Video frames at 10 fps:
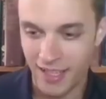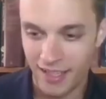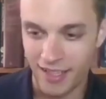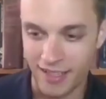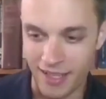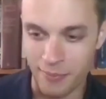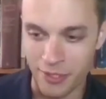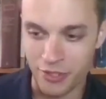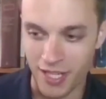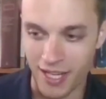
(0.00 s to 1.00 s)
an image,
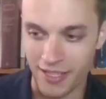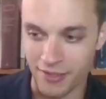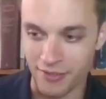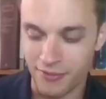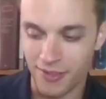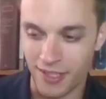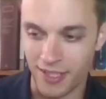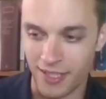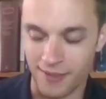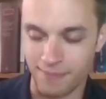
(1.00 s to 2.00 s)
kind of
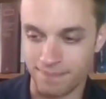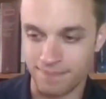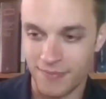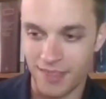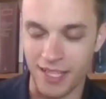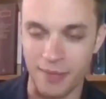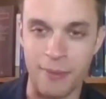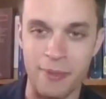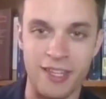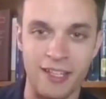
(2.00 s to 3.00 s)
like it made me
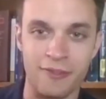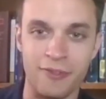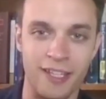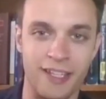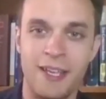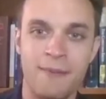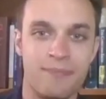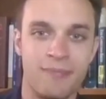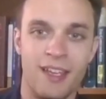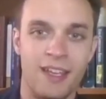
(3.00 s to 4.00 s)
think of like,
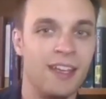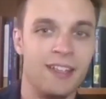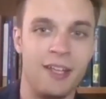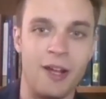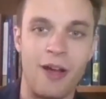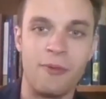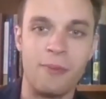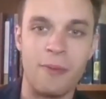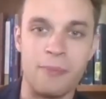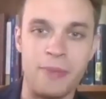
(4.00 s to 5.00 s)
I
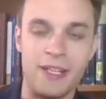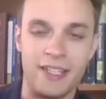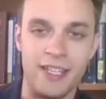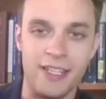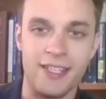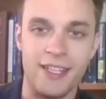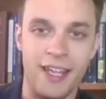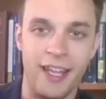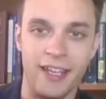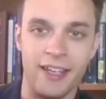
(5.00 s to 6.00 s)
remember being a kid
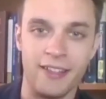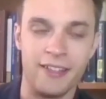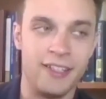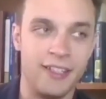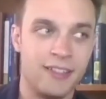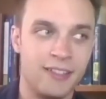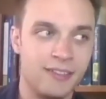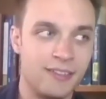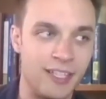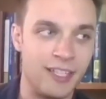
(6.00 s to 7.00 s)
and
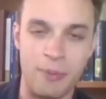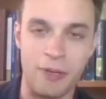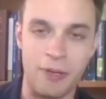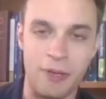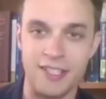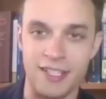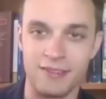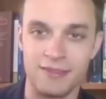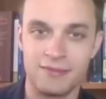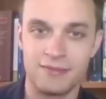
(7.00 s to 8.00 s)

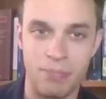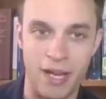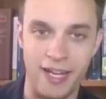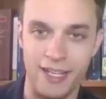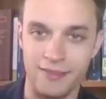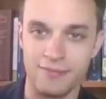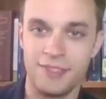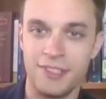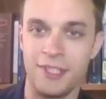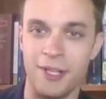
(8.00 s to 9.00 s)
experiencing pain,
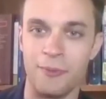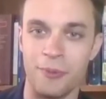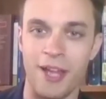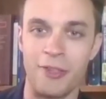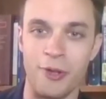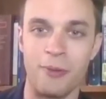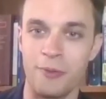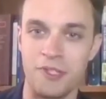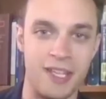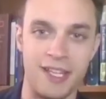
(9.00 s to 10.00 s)
what I thought
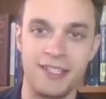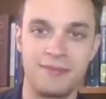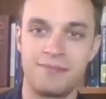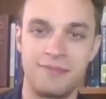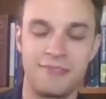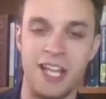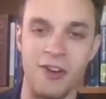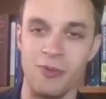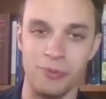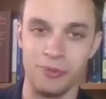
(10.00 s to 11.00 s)
was like
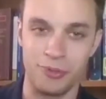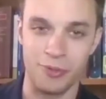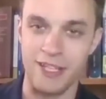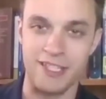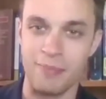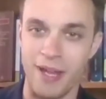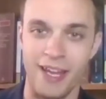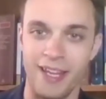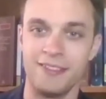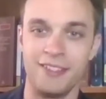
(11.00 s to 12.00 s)
terrible, crazy pain.